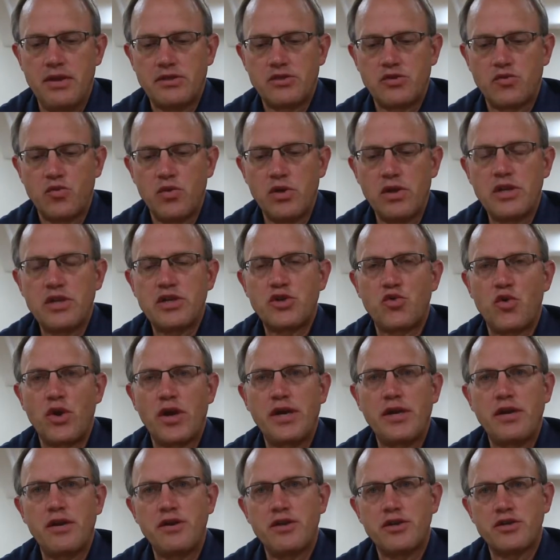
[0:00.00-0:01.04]
It's really
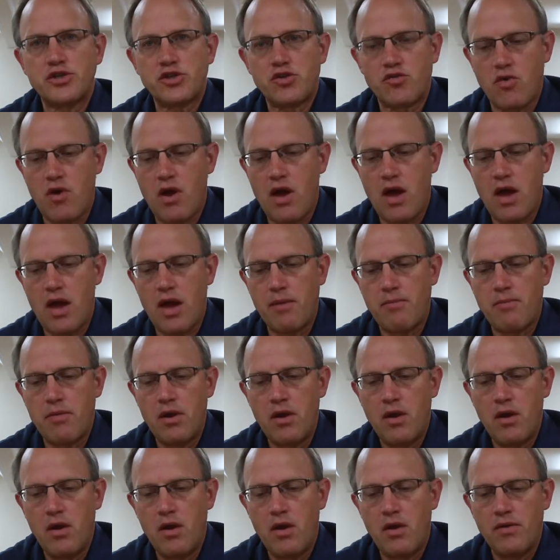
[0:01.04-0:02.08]
tricky to
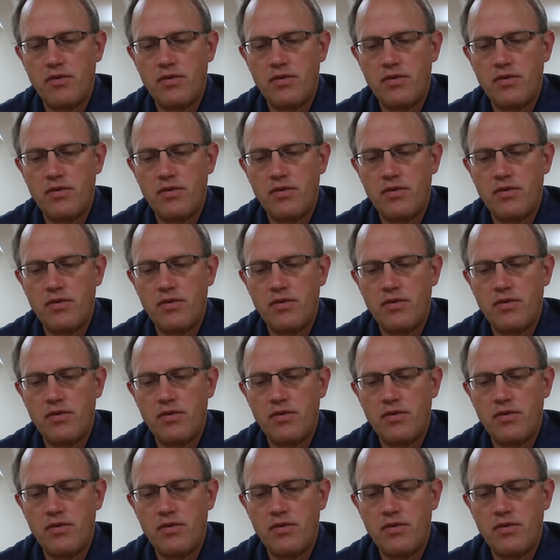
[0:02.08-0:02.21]
describe